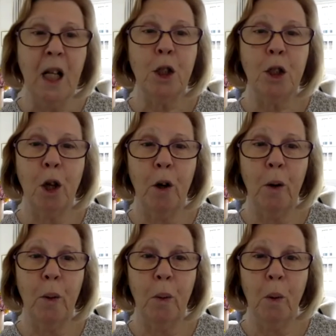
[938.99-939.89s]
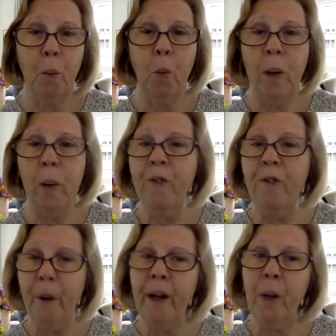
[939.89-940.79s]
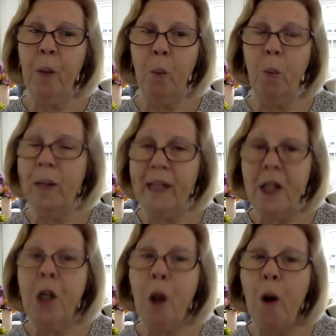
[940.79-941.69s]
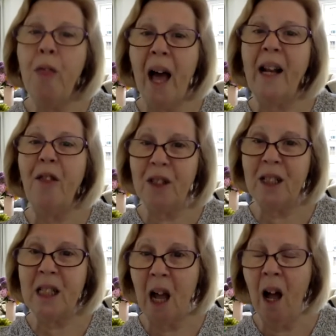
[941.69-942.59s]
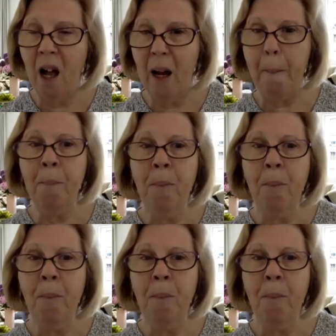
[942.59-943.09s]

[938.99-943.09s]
So we didn't know that at the time,